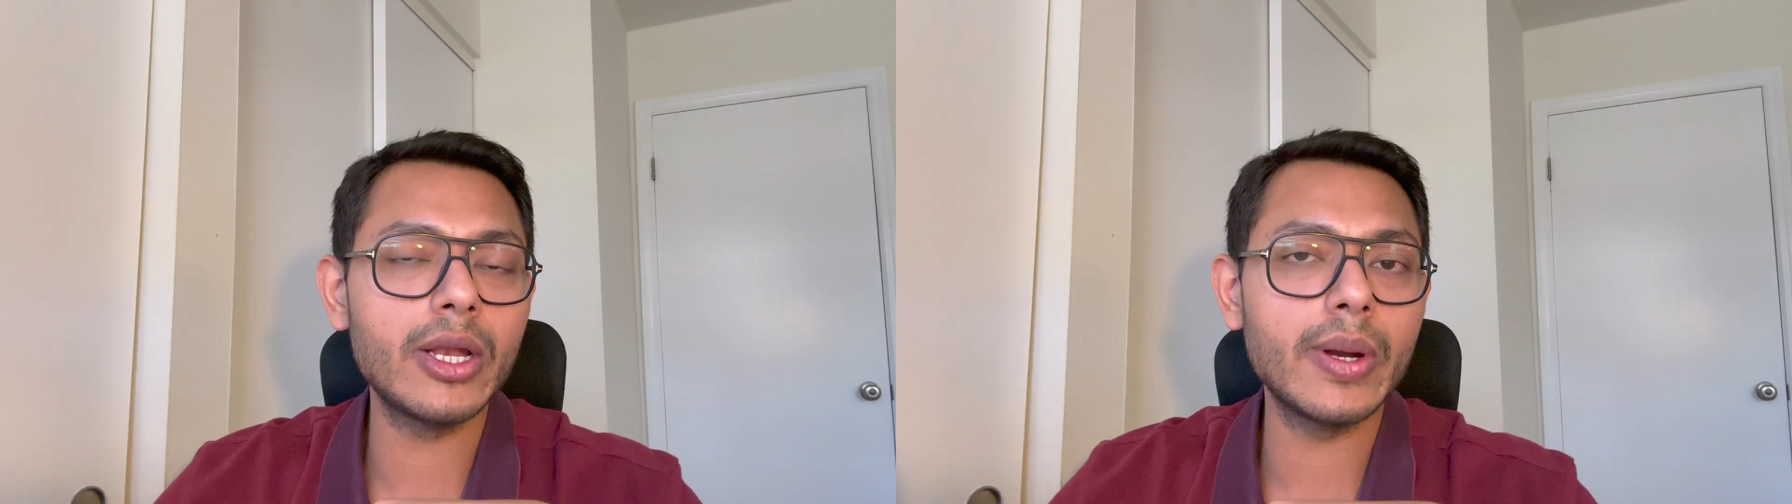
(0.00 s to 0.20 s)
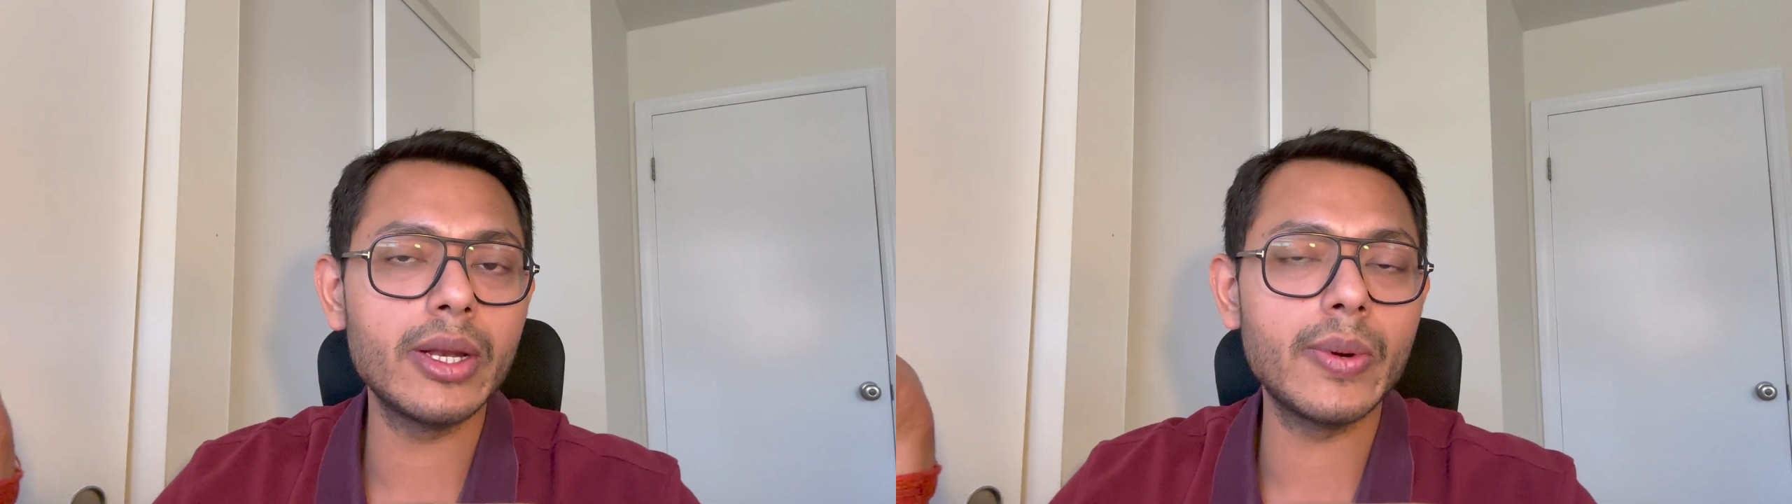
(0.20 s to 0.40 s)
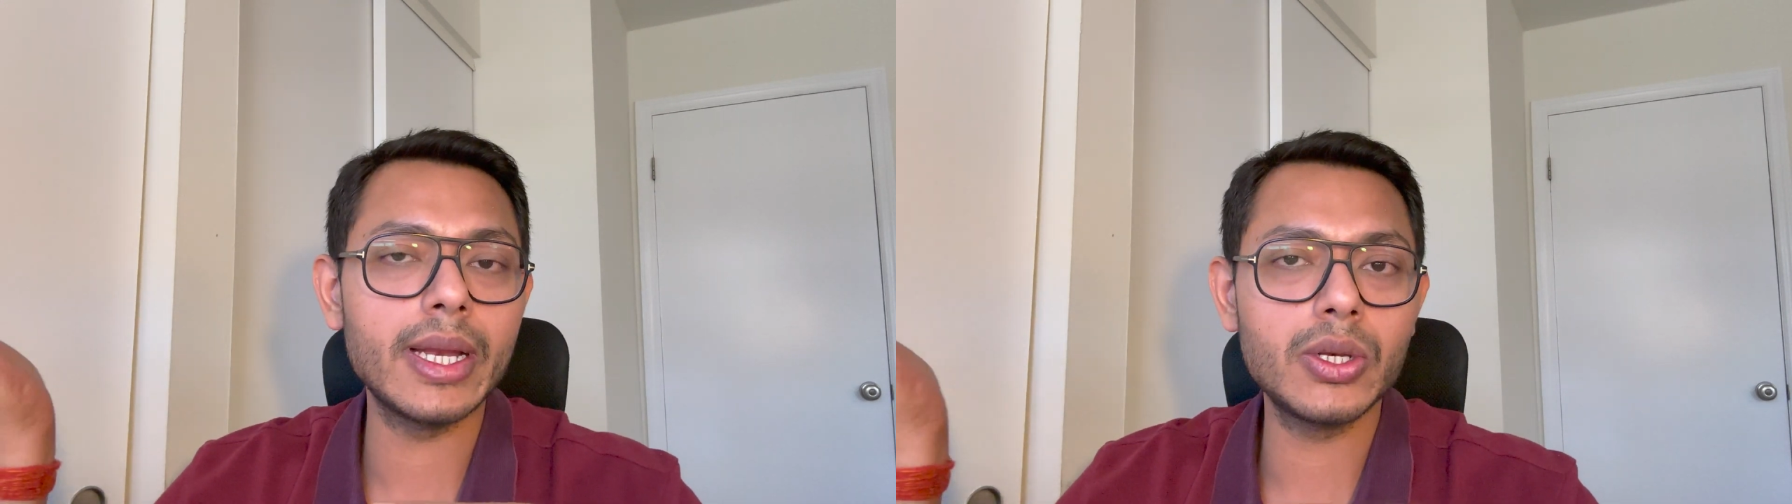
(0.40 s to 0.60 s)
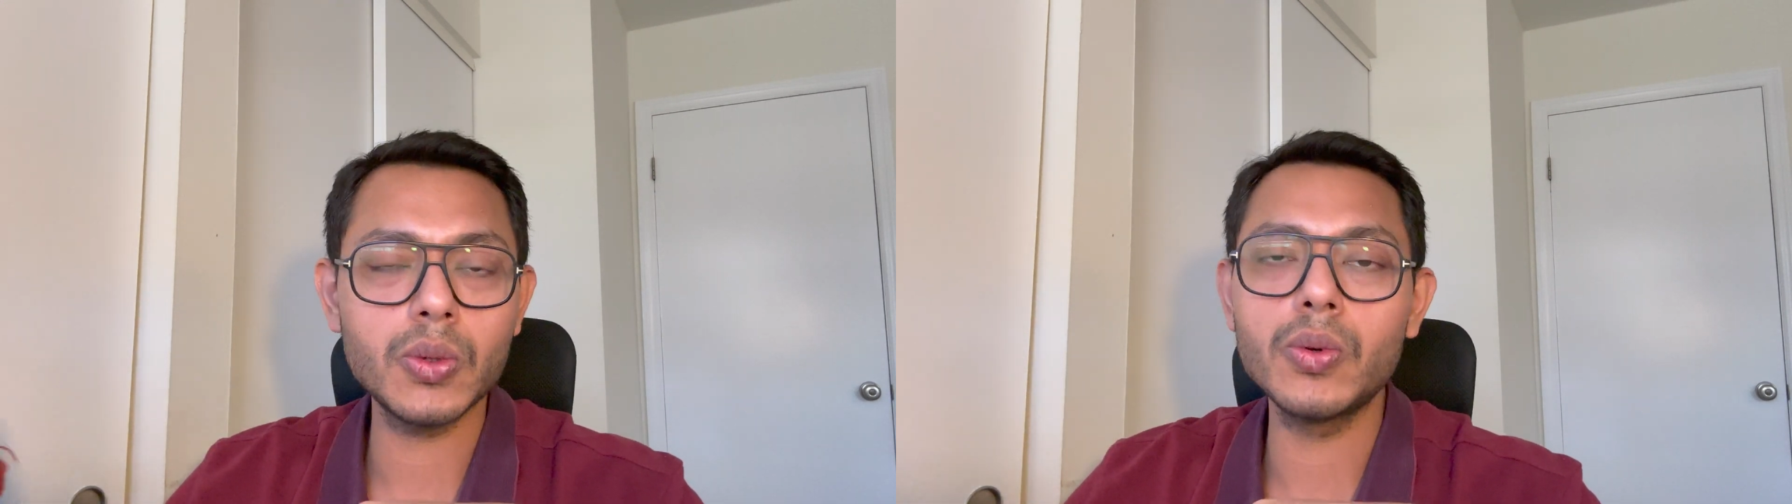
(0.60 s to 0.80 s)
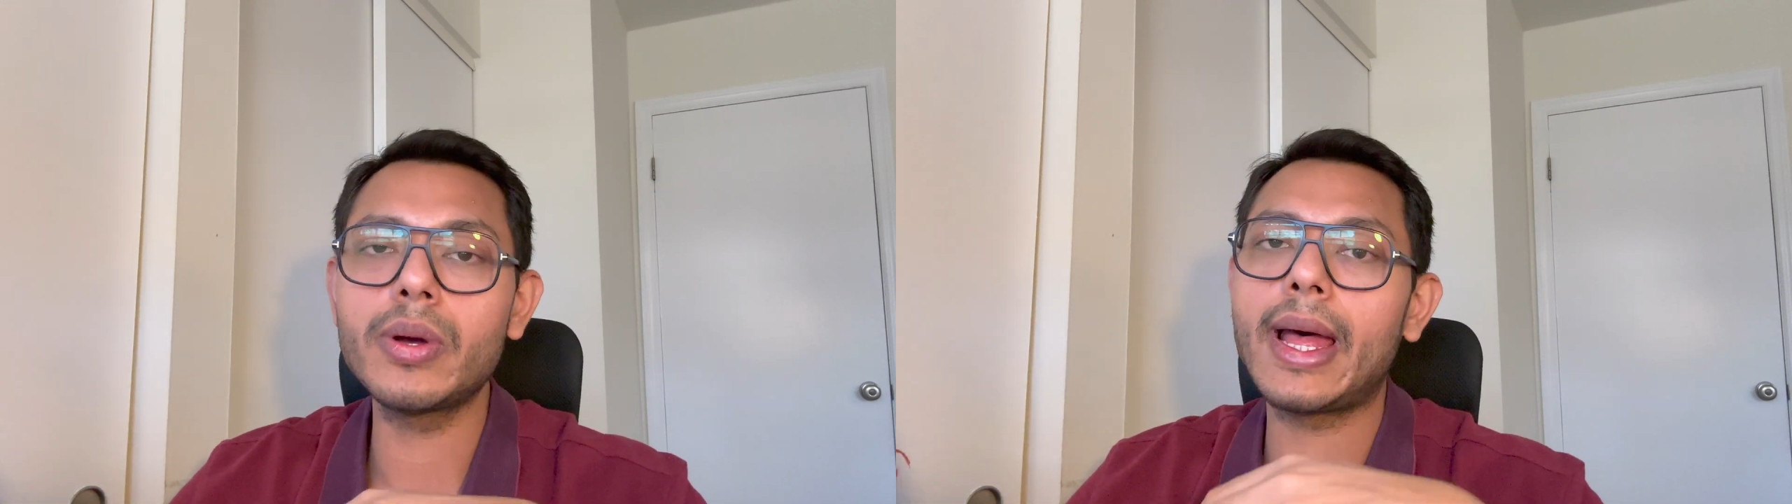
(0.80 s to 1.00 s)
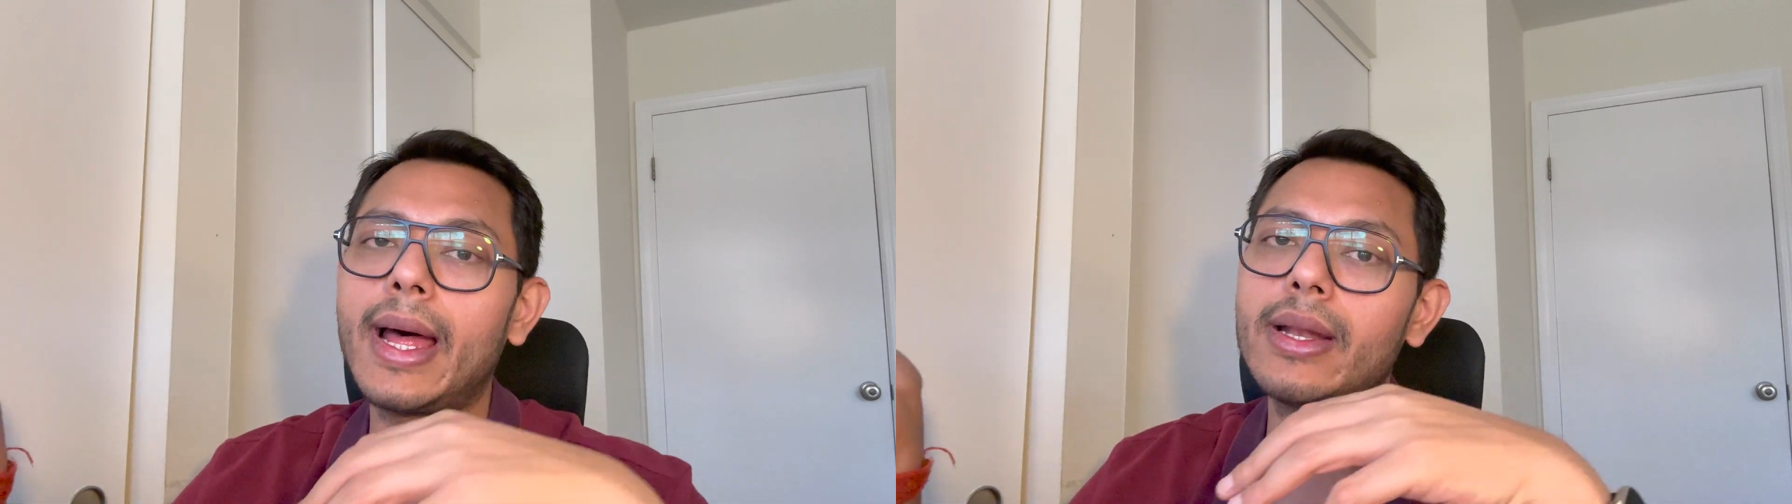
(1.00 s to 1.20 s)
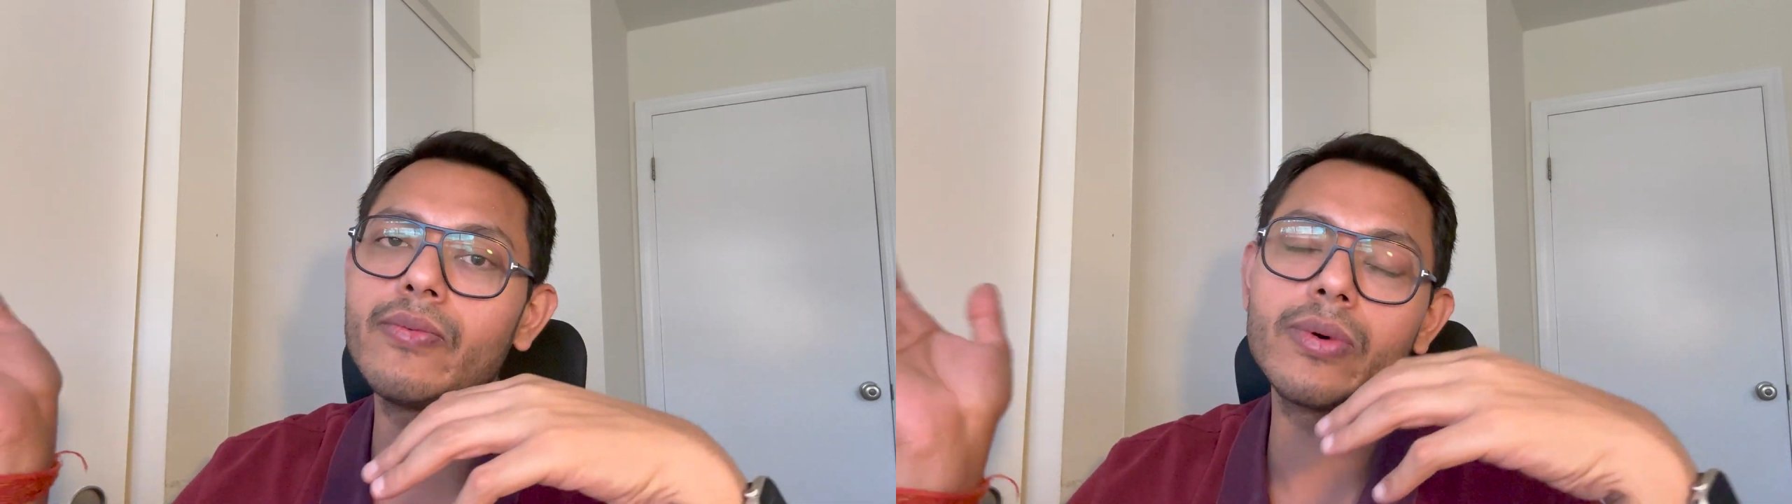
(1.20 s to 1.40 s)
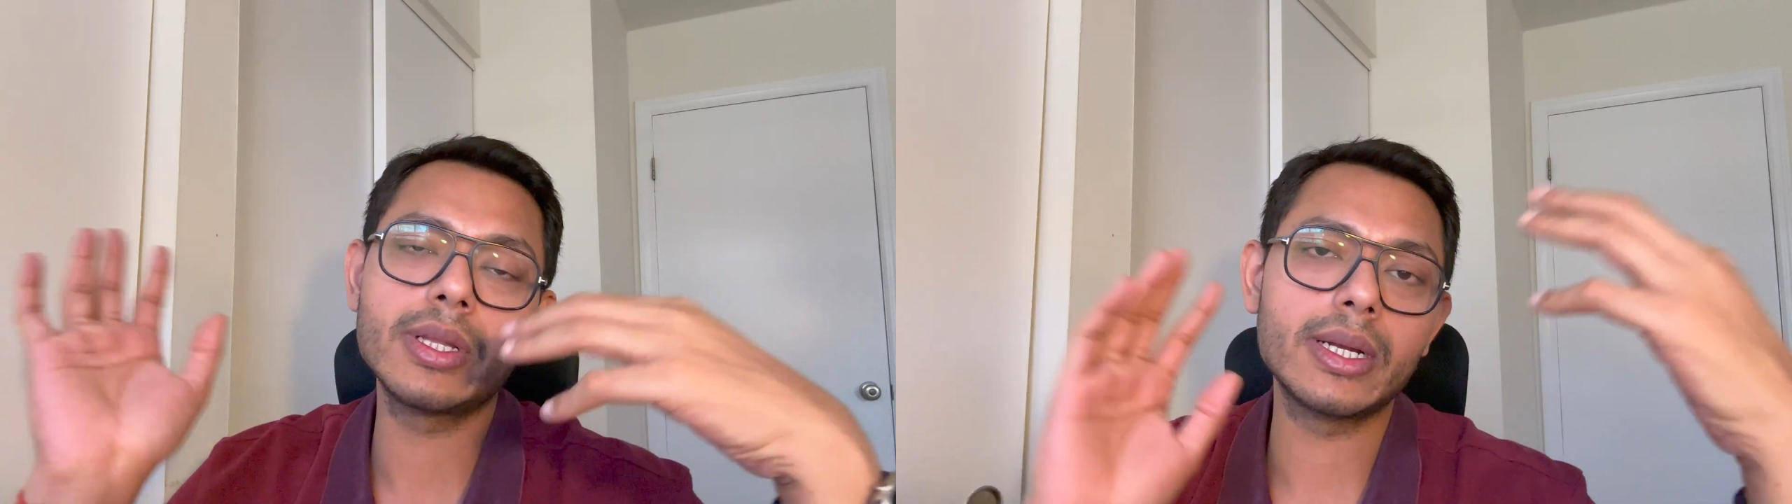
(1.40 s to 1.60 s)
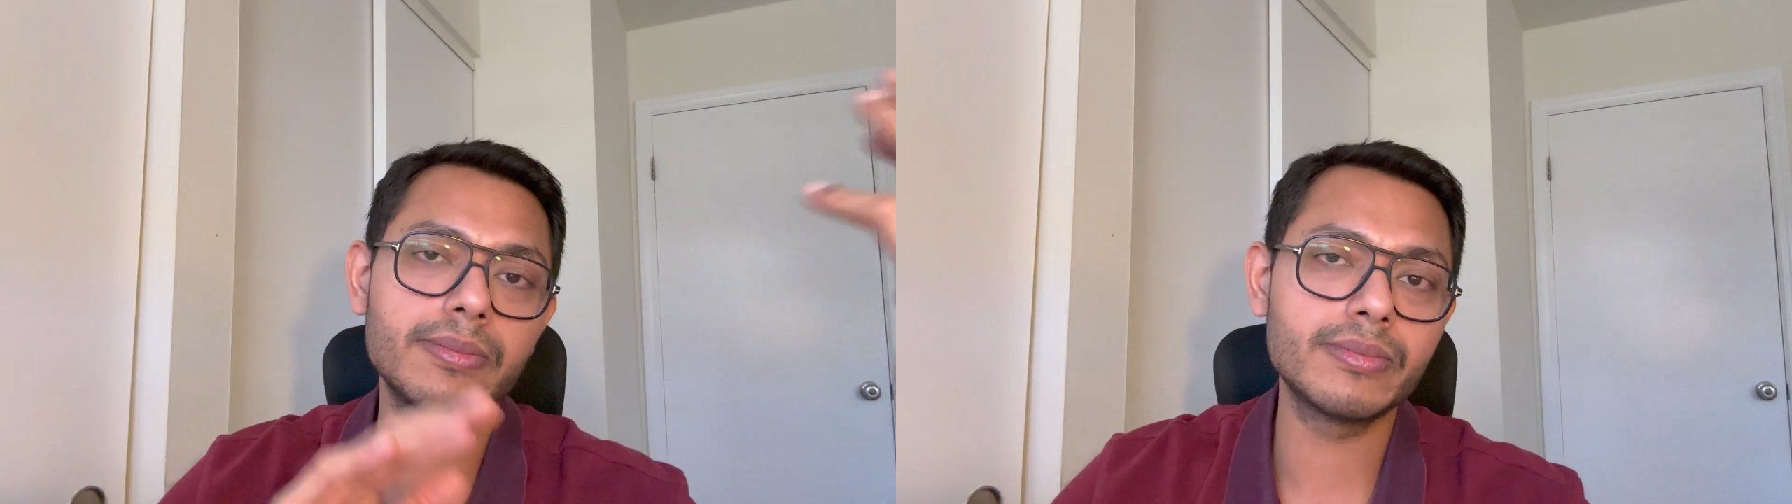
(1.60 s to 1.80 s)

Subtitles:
2022 and for the